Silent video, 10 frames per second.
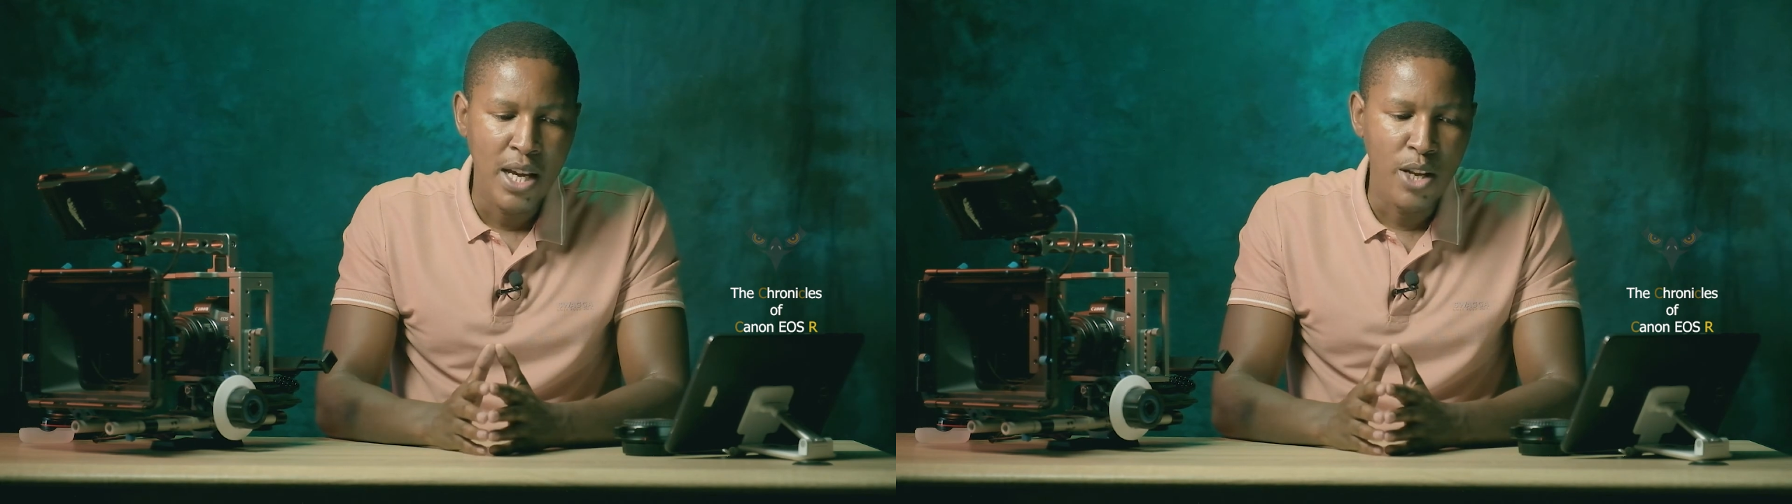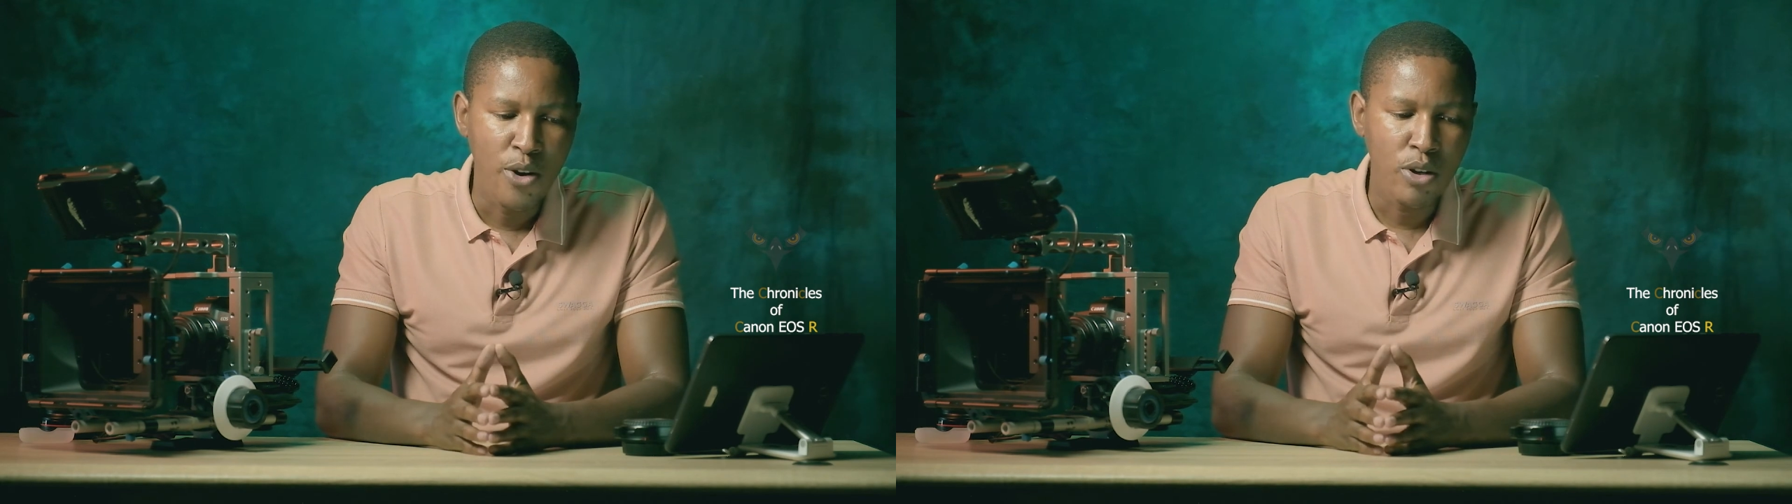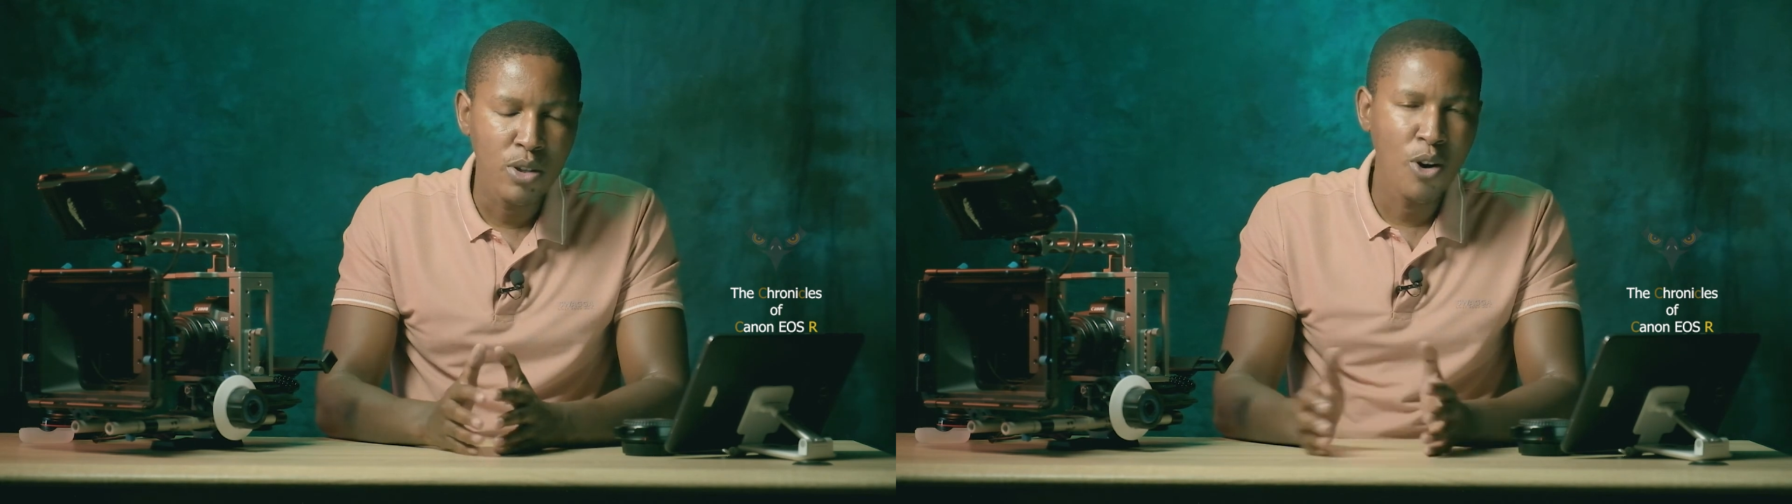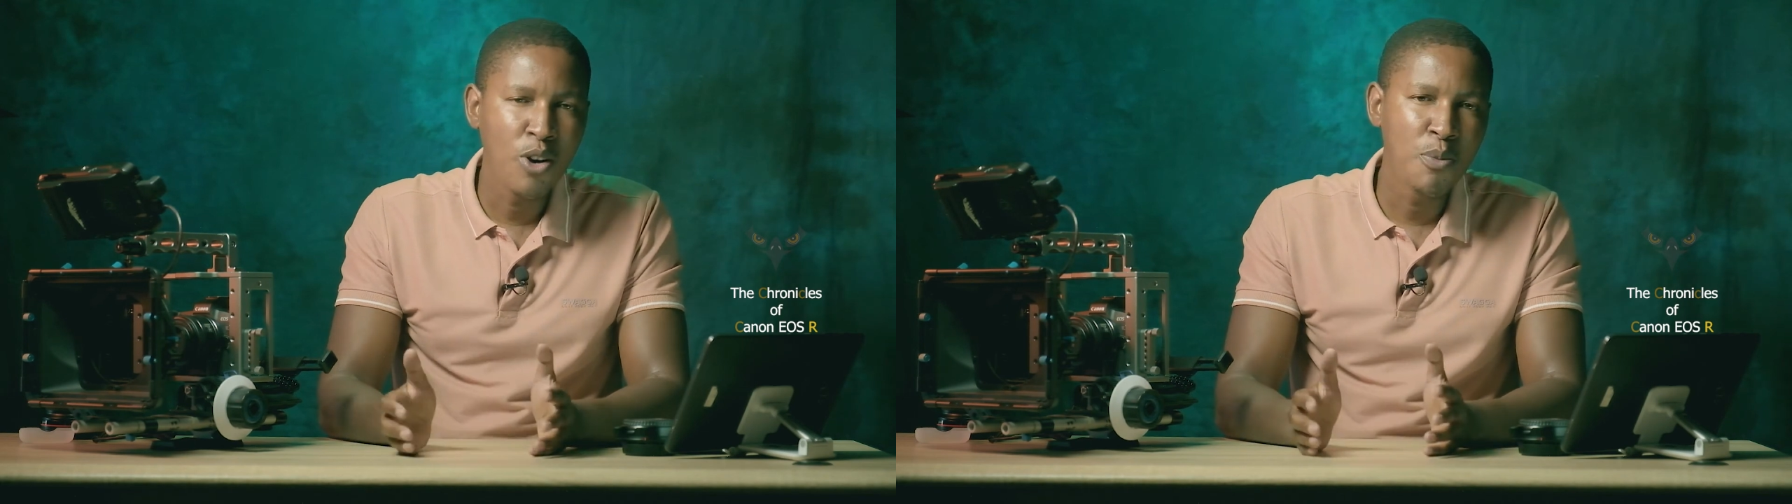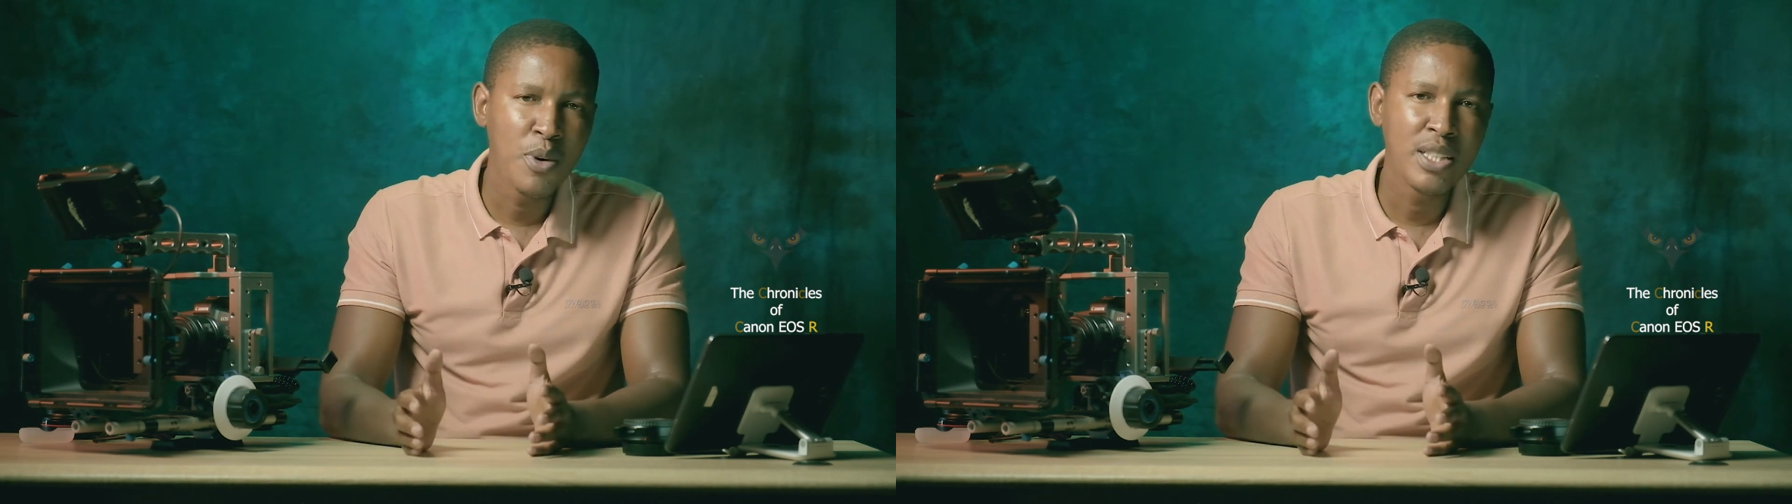not
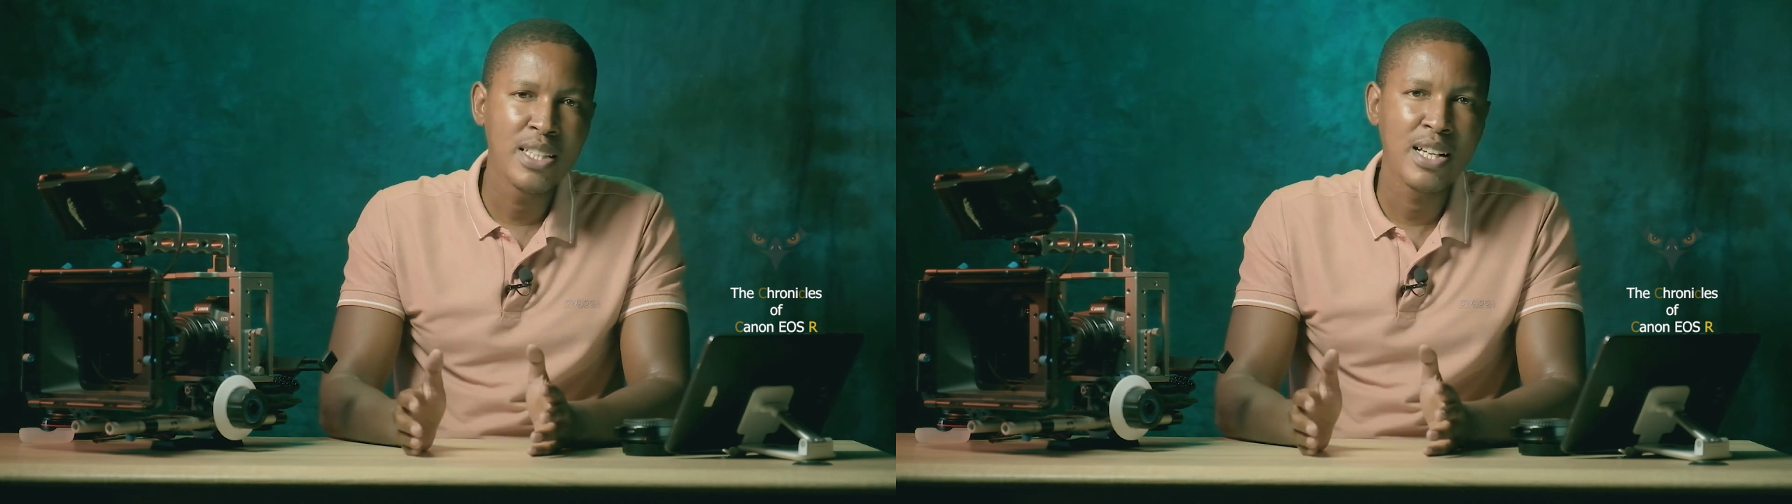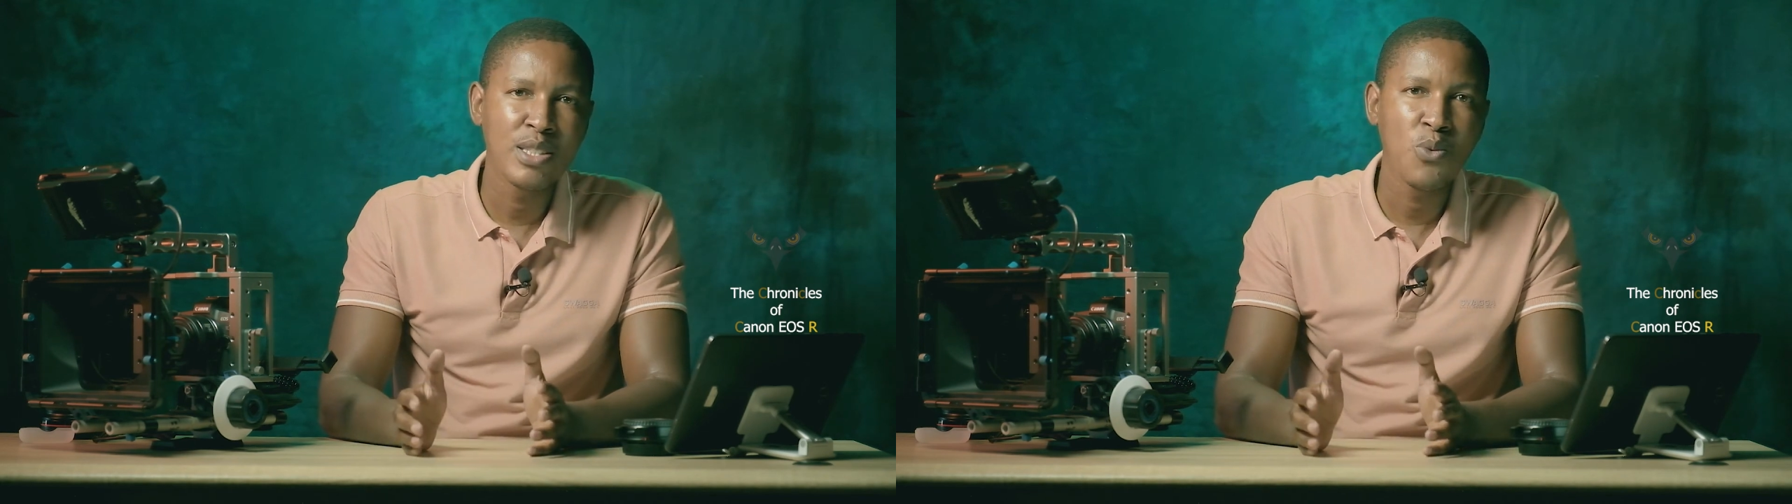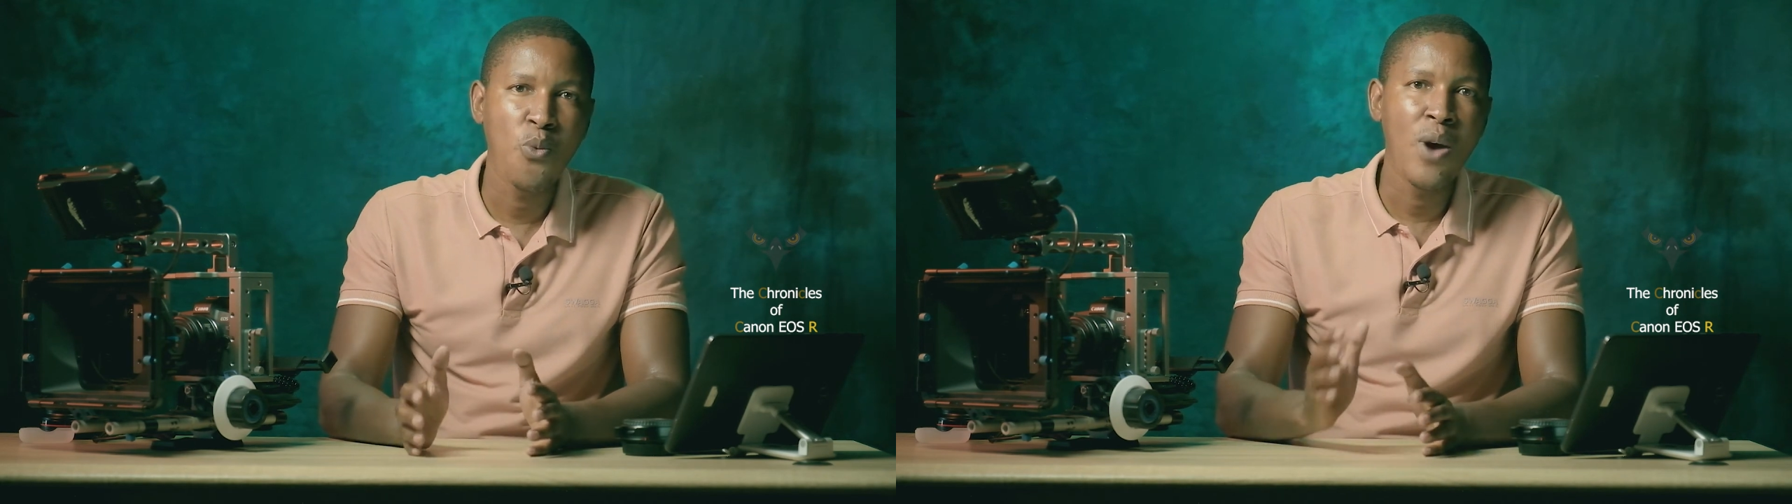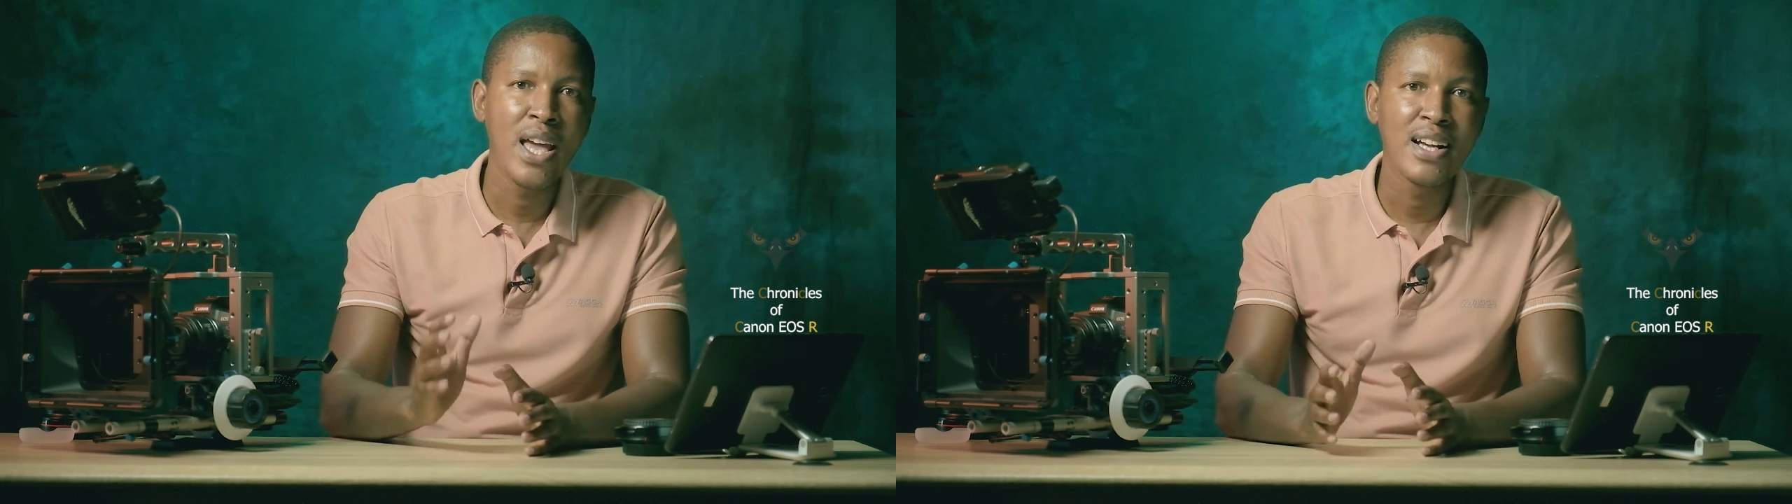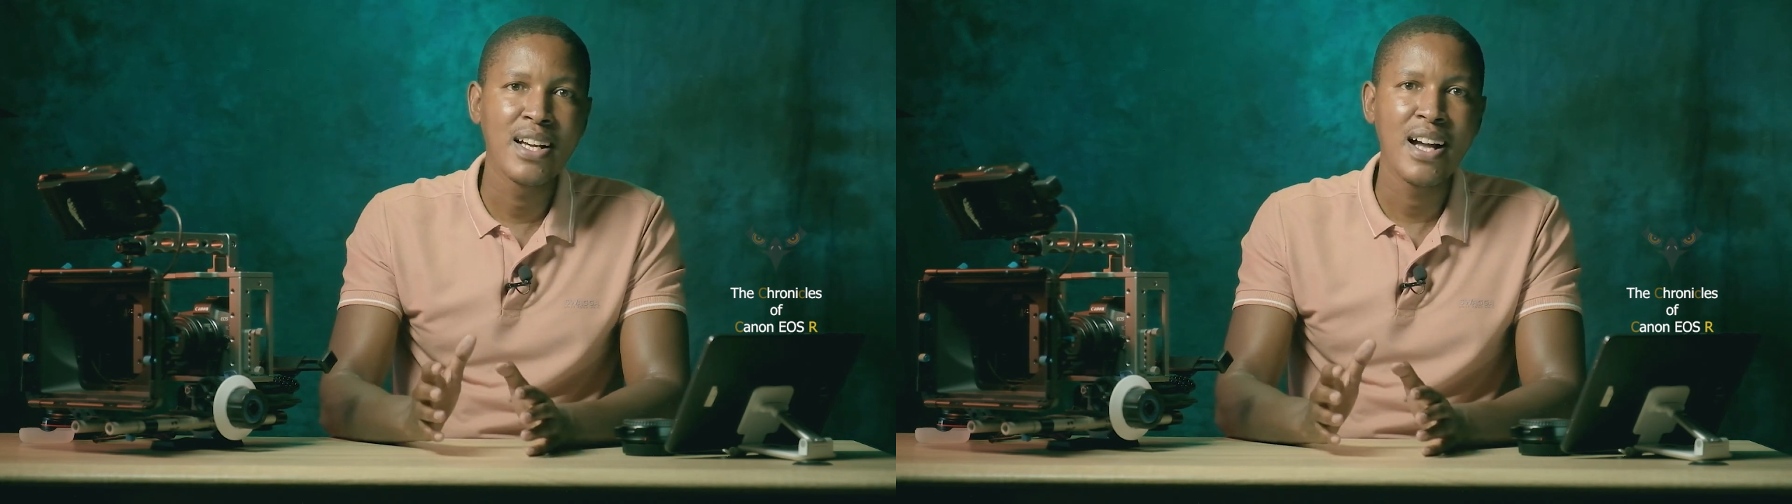all monitors
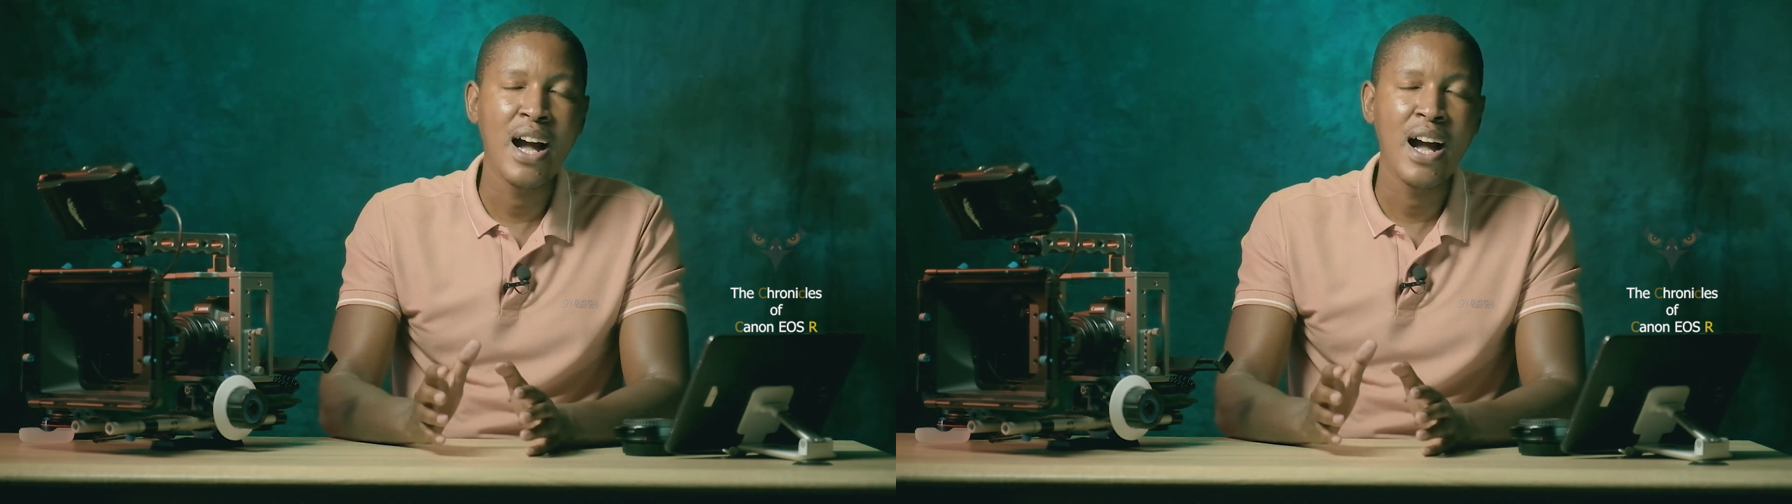work